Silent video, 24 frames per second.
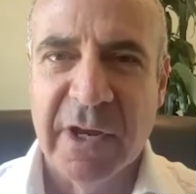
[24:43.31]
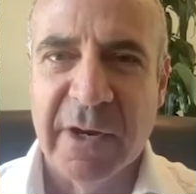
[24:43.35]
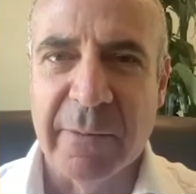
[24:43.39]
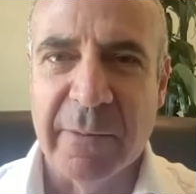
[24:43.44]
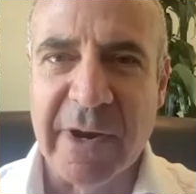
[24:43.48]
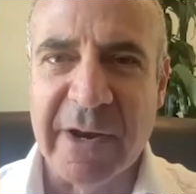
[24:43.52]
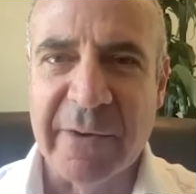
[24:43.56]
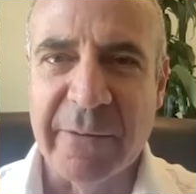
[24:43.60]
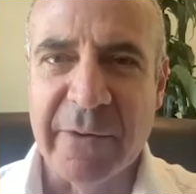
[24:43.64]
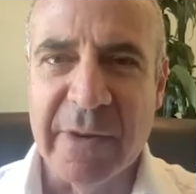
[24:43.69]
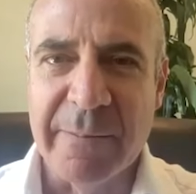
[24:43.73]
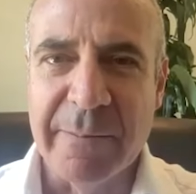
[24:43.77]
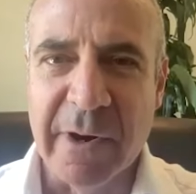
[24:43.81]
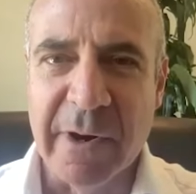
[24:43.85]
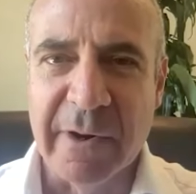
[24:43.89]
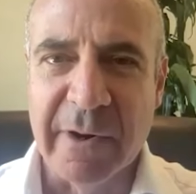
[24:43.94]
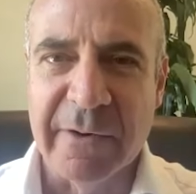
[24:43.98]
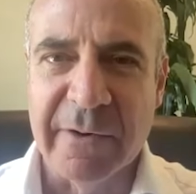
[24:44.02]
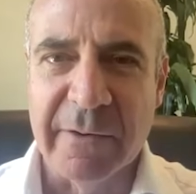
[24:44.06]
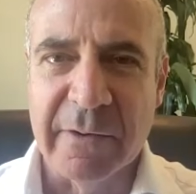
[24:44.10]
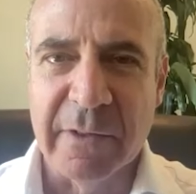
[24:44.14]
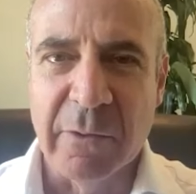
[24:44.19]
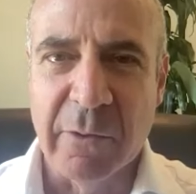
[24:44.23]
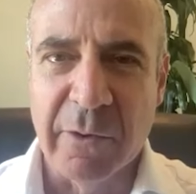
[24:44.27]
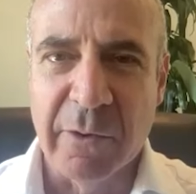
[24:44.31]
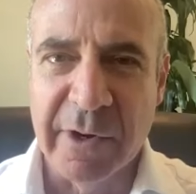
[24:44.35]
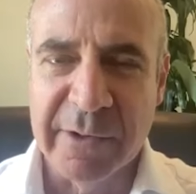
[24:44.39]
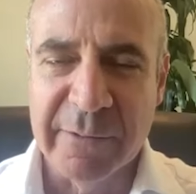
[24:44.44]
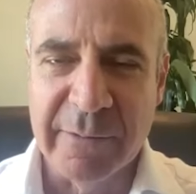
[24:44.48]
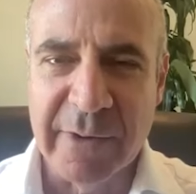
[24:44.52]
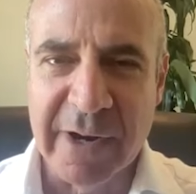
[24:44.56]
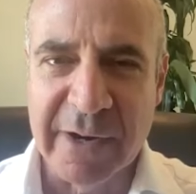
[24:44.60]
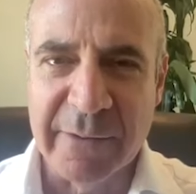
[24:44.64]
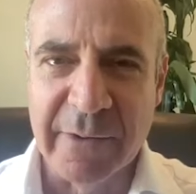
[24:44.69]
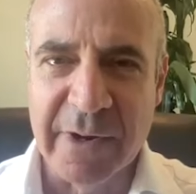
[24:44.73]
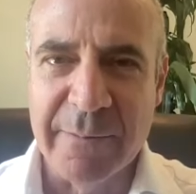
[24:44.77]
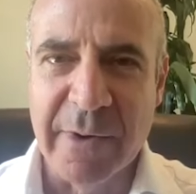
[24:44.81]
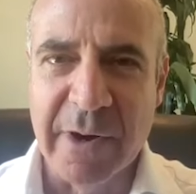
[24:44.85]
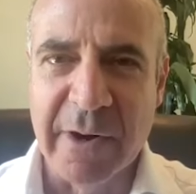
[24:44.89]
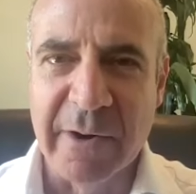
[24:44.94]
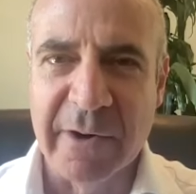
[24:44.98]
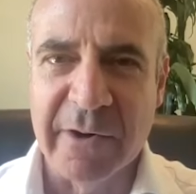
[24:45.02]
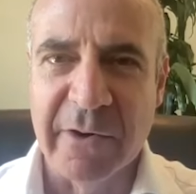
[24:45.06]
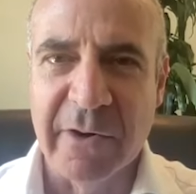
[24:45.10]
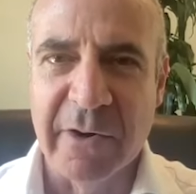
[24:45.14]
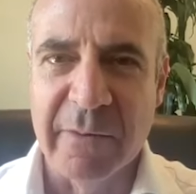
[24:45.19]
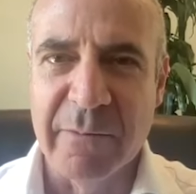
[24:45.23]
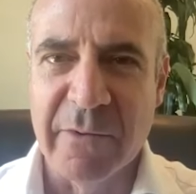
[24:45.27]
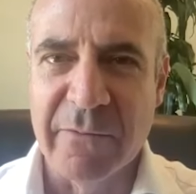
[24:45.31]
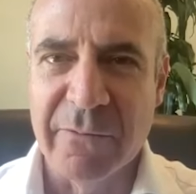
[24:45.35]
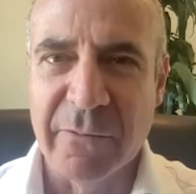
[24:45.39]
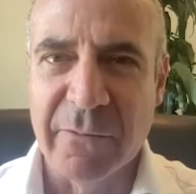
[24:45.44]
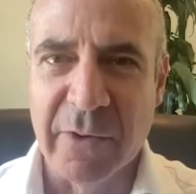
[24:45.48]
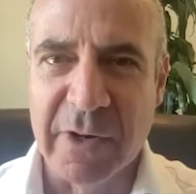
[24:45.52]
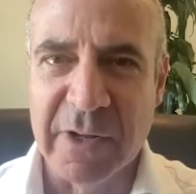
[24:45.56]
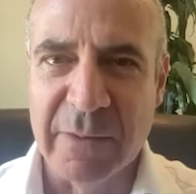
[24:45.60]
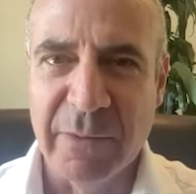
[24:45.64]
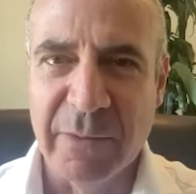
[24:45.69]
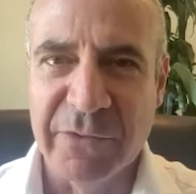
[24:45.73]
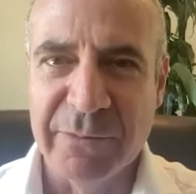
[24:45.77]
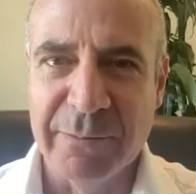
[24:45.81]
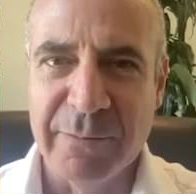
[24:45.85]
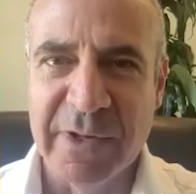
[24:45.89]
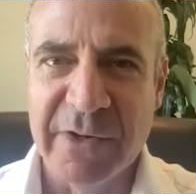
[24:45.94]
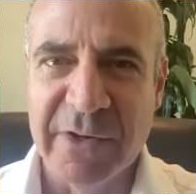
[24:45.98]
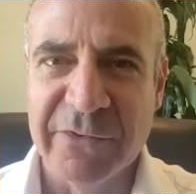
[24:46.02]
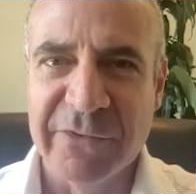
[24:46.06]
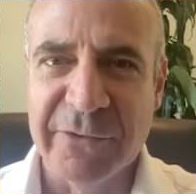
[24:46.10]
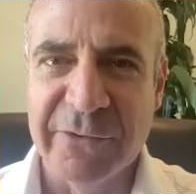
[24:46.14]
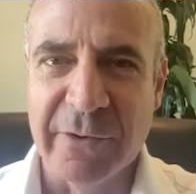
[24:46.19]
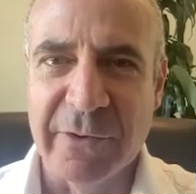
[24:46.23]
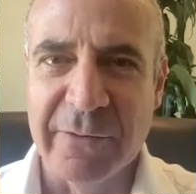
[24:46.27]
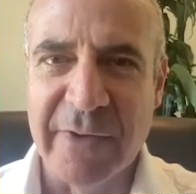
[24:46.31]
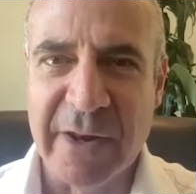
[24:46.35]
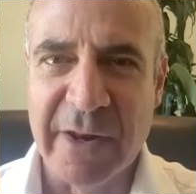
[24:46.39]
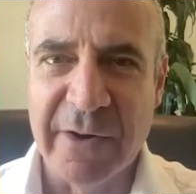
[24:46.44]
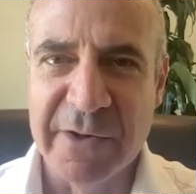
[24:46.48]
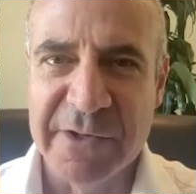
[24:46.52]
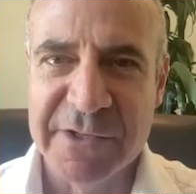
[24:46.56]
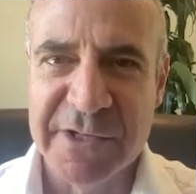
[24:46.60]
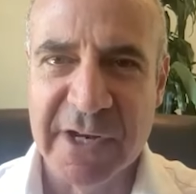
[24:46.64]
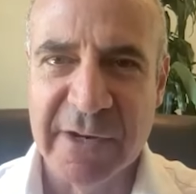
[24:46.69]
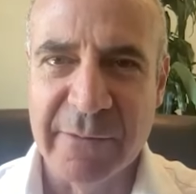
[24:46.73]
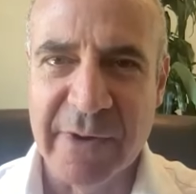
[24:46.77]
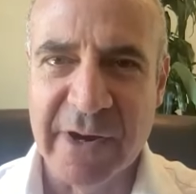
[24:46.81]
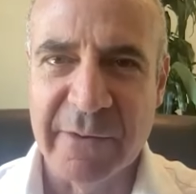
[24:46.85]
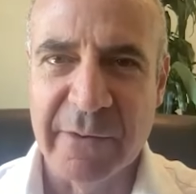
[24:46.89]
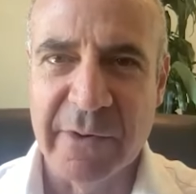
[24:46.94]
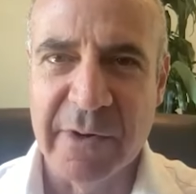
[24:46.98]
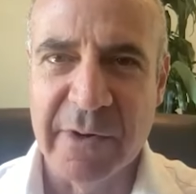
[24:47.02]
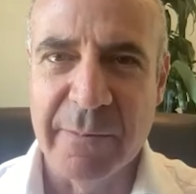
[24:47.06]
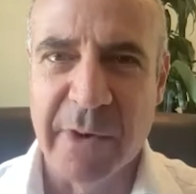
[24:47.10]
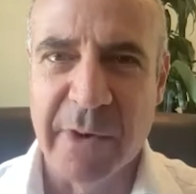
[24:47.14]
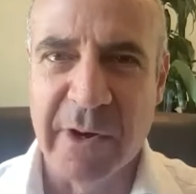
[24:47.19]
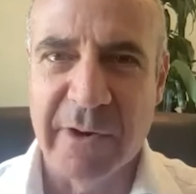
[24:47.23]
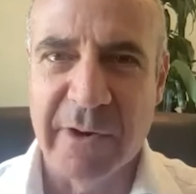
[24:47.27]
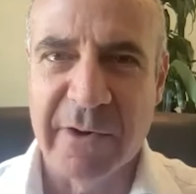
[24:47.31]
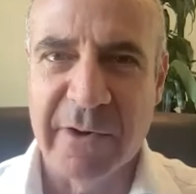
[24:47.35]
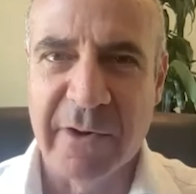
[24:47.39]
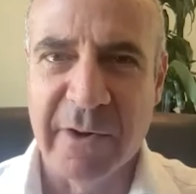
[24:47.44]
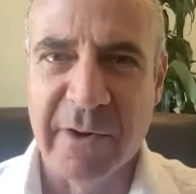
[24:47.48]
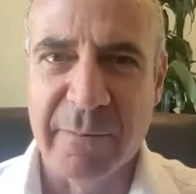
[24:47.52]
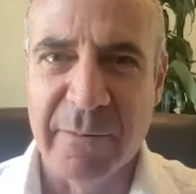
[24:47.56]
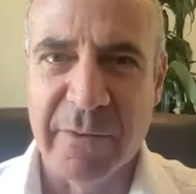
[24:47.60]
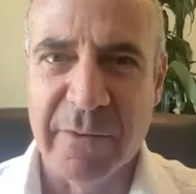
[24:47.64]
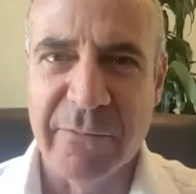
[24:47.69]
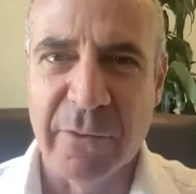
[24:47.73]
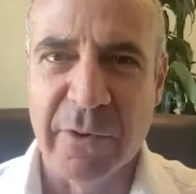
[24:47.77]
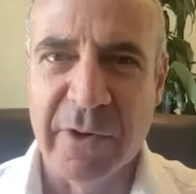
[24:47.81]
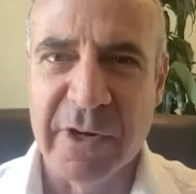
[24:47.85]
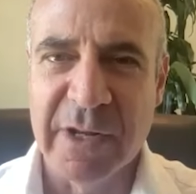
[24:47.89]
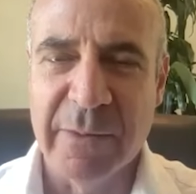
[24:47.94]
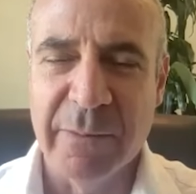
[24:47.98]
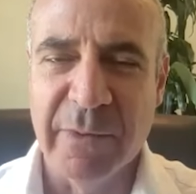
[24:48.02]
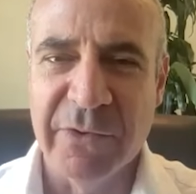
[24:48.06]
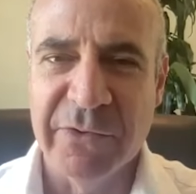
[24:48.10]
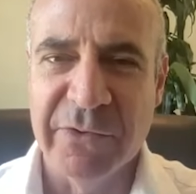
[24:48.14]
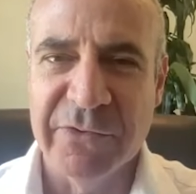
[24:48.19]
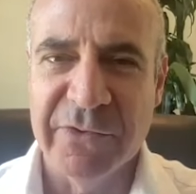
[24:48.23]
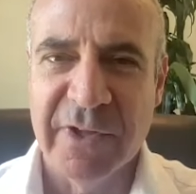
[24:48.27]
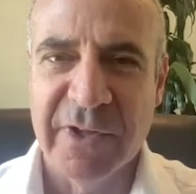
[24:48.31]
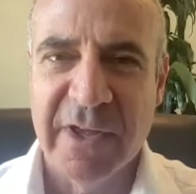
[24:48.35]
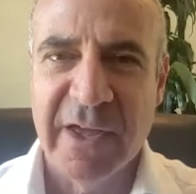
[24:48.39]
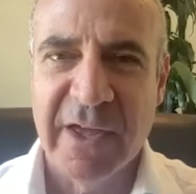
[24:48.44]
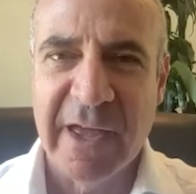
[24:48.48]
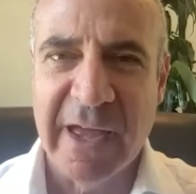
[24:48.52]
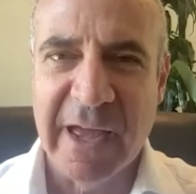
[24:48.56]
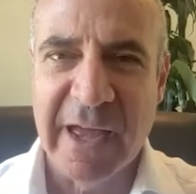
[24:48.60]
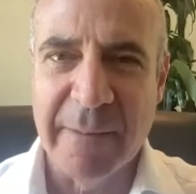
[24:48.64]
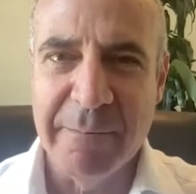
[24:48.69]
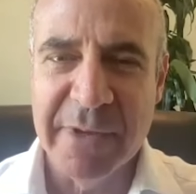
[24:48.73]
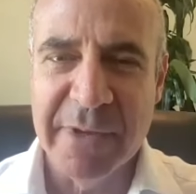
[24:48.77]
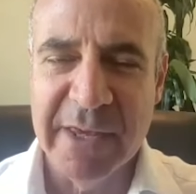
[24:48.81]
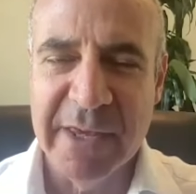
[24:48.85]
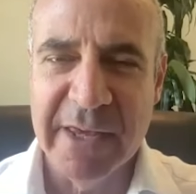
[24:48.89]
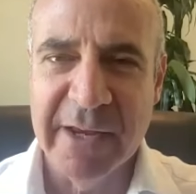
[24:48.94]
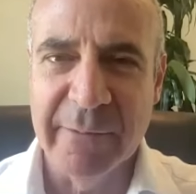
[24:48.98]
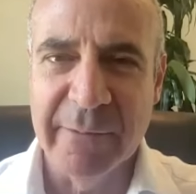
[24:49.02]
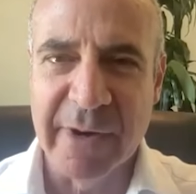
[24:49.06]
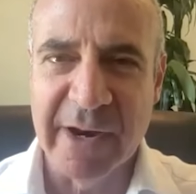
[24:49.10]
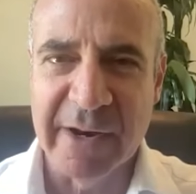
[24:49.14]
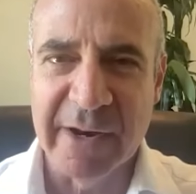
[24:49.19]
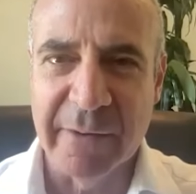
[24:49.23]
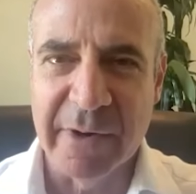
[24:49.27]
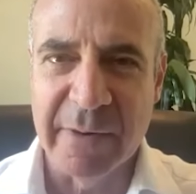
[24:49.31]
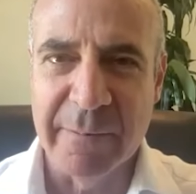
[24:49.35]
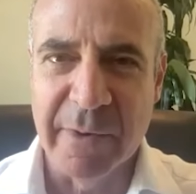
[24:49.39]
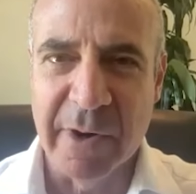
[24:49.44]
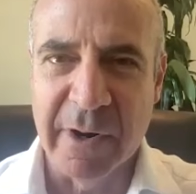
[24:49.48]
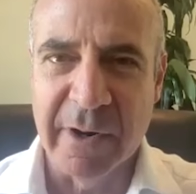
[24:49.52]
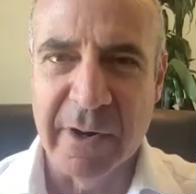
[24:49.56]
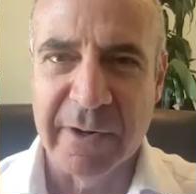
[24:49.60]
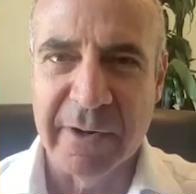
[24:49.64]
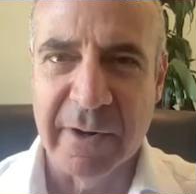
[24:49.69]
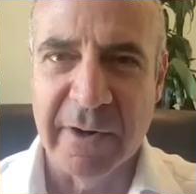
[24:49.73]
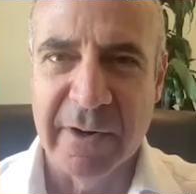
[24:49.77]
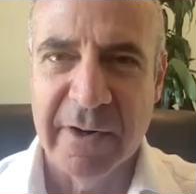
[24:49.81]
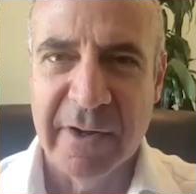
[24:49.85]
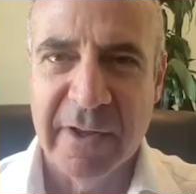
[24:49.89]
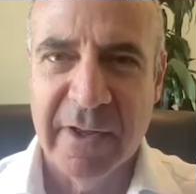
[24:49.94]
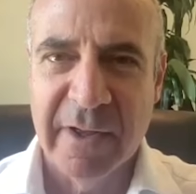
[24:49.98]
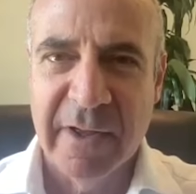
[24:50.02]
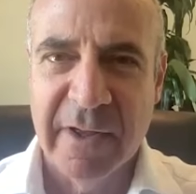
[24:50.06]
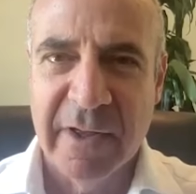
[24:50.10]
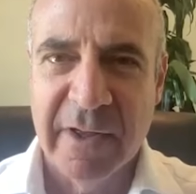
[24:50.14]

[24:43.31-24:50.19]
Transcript: Gregory Barker, Lord Gregory Barker, before he was Minister of Energy Gregory Barker, and before he was MP Gregory Barker.